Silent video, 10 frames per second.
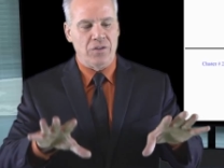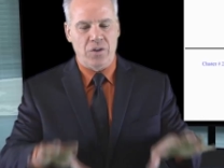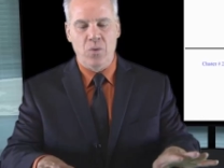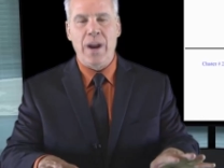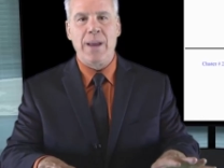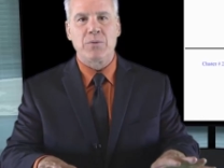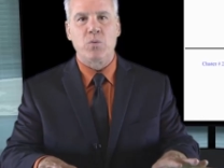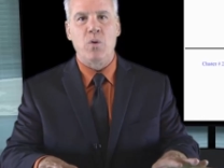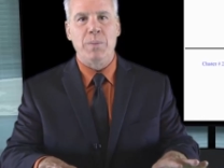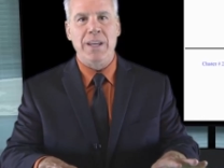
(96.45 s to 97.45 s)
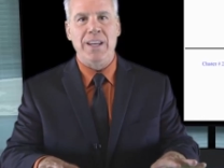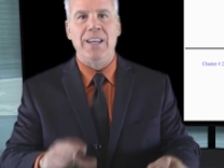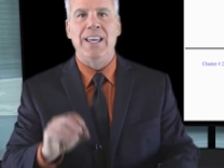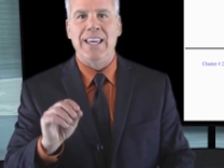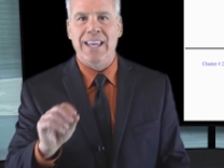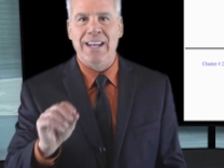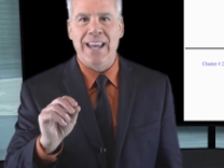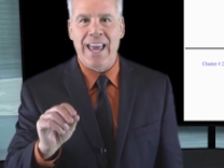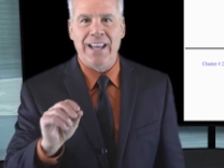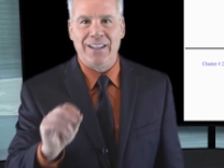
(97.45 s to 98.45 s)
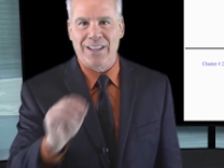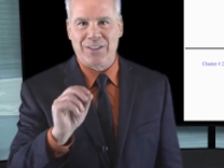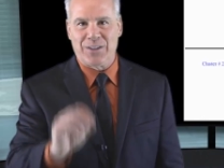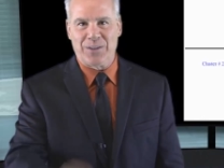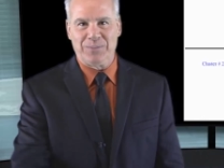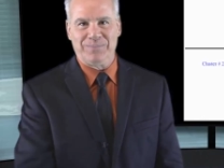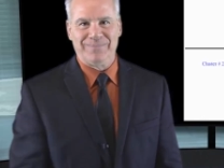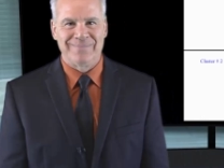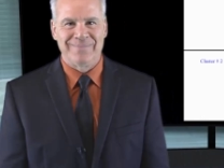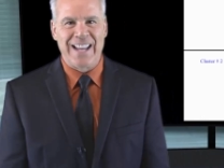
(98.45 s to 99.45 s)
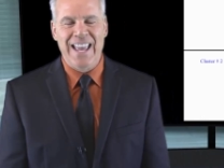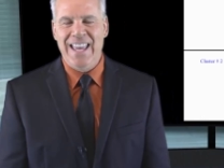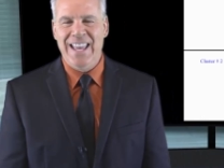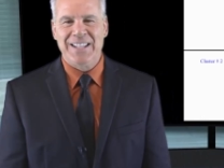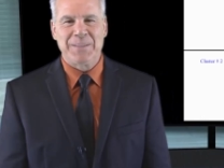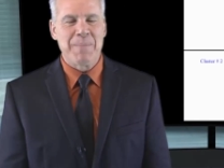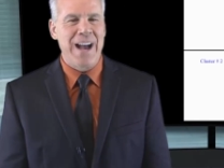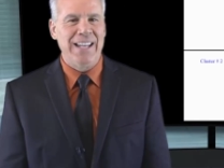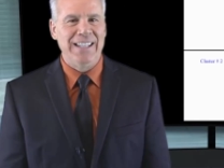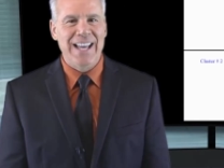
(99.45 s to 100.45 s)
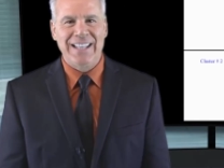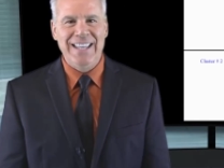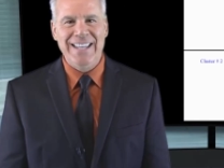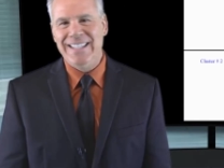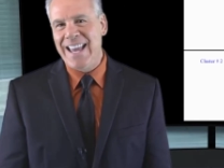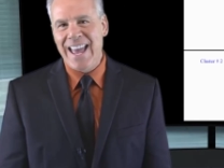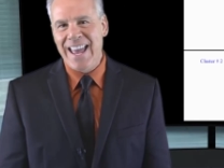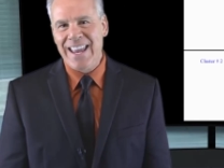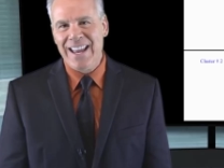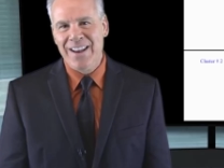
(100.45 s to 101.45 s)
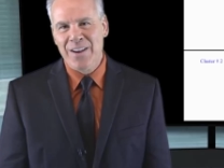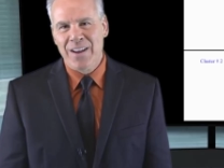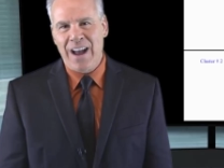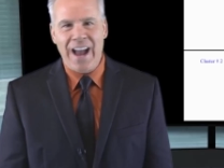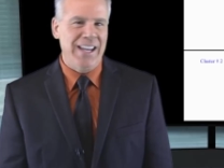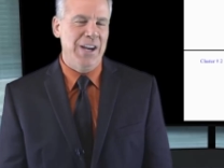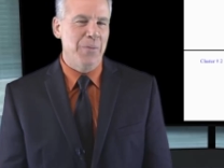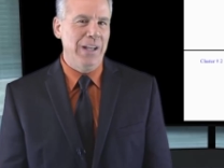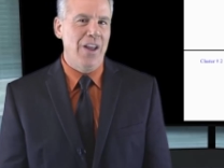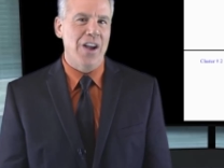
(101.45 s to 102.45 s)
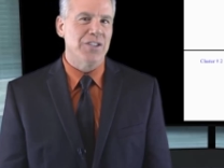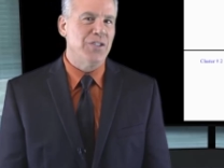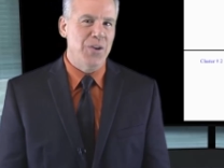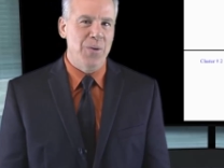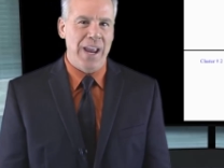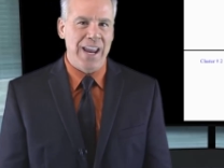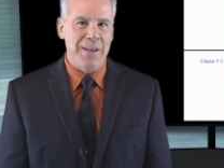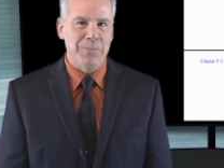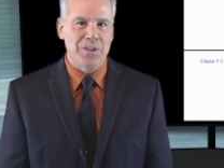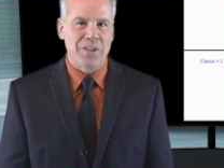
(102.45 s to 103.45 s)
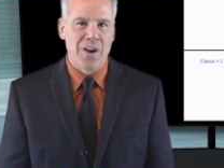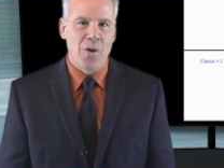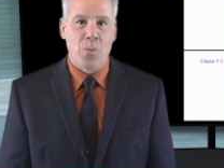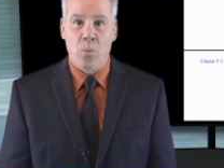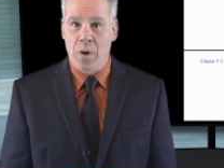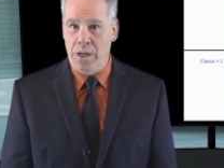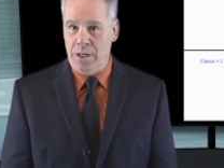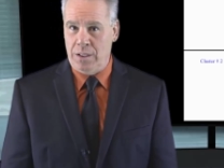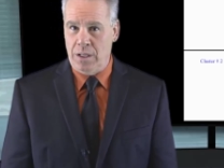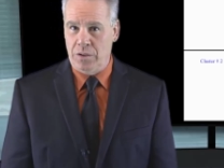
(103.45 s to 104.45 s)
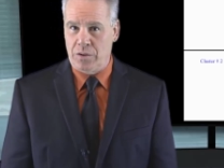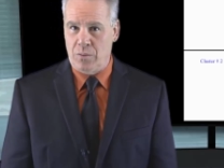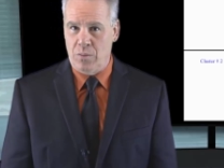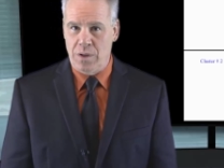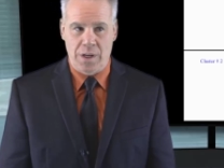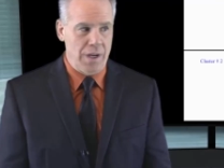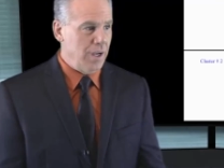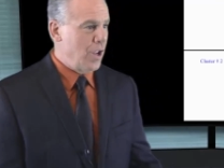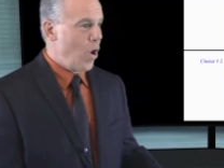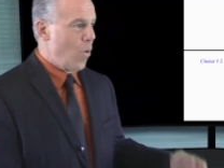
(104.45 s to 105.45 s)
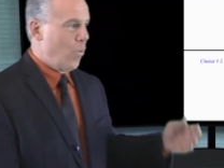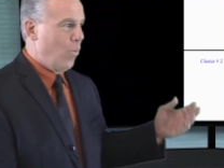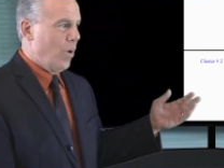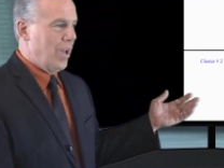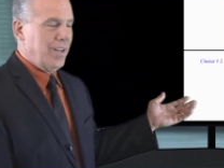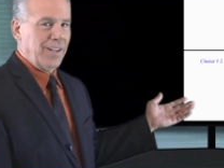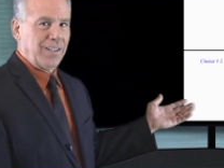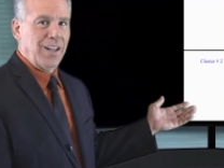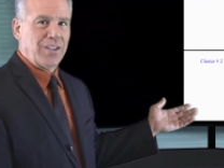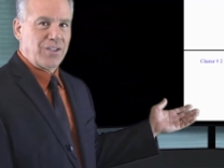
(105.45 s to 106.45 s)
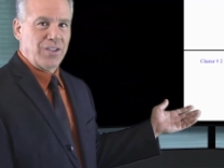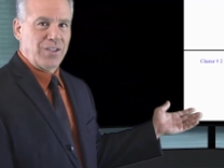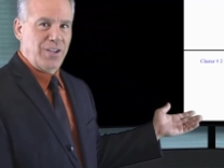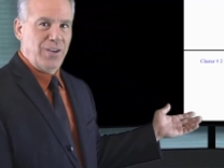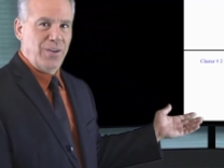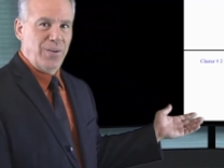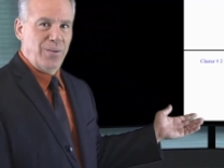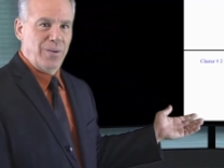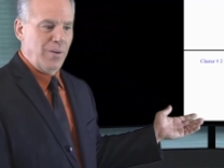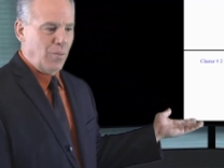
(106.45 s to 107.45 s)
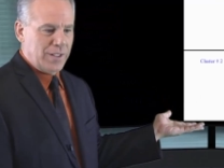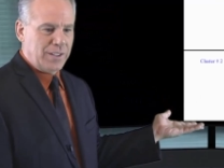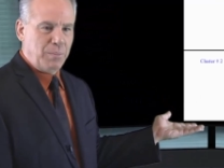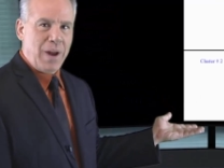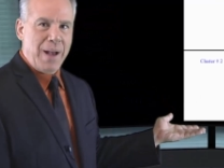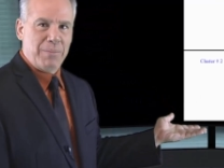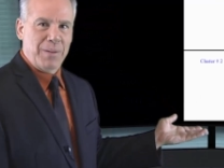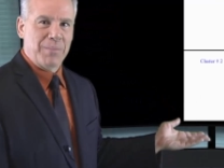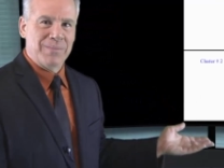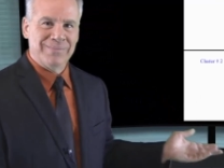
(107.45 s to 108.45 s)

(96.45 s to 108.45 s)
Two amps will be in a cluster. It's my lucky day. I hear we lost two amps, one in cluster one, one in cluster two. What's the problem?